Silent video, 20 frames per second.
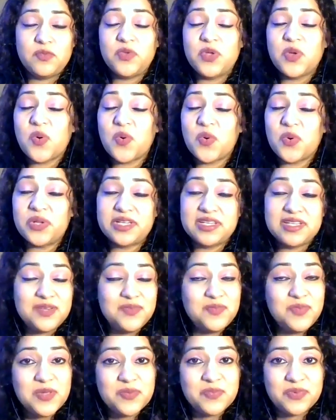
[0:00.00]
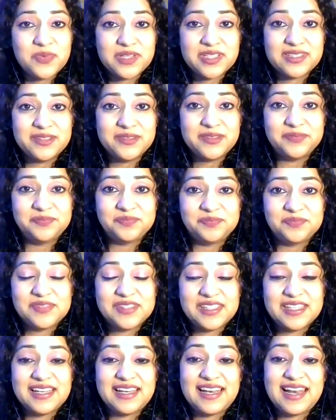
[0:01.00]
We all need people
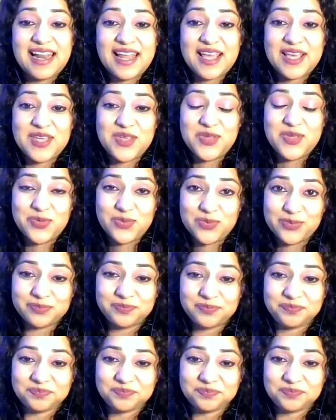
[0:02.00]
like you.